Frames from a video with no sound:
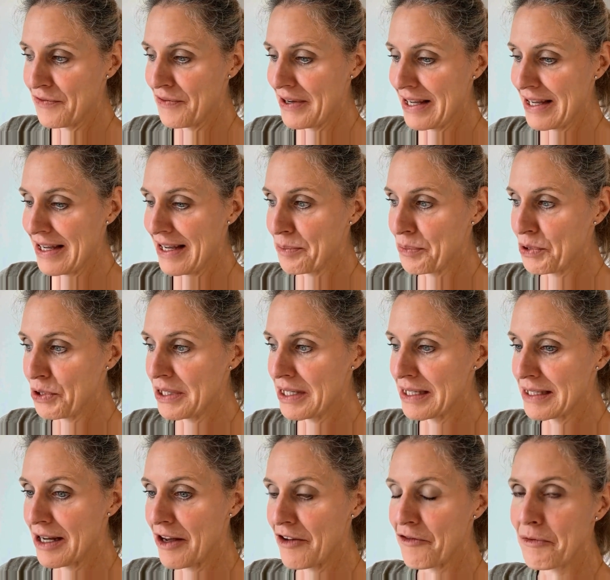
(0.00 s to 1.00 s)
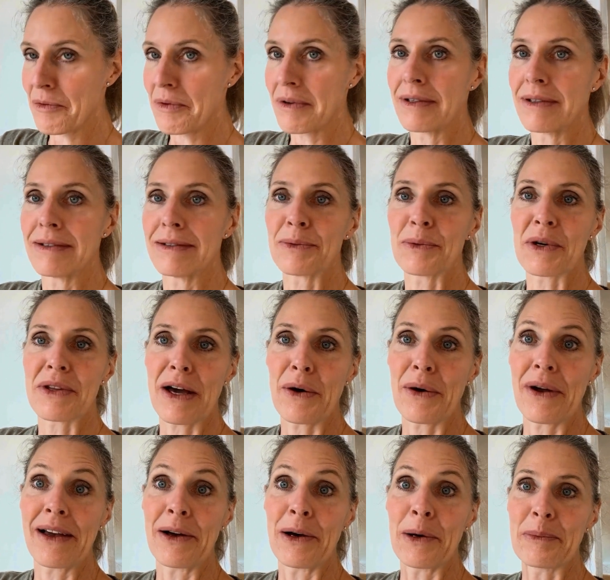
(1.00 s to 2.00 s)
if I can't pull this off
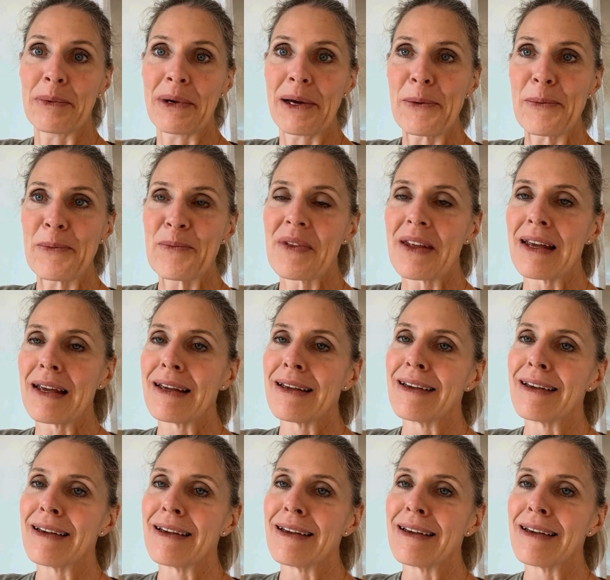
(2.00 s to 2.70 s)
without help, but